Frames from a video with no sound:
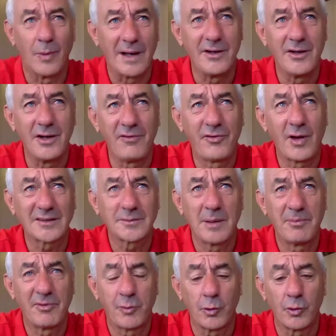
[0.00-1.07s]
If you asked me
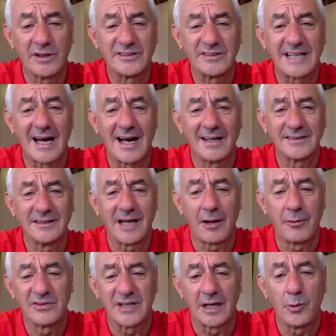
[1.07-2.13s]
before this started, I would
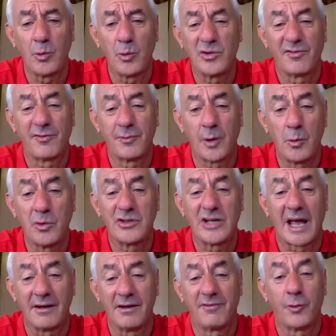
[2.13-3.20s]
have said, who was
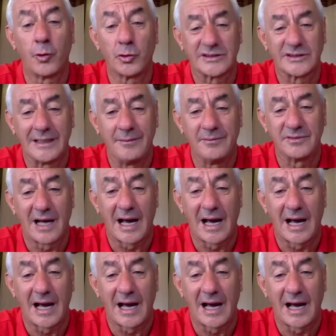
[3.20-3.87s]
getting the 4 teams?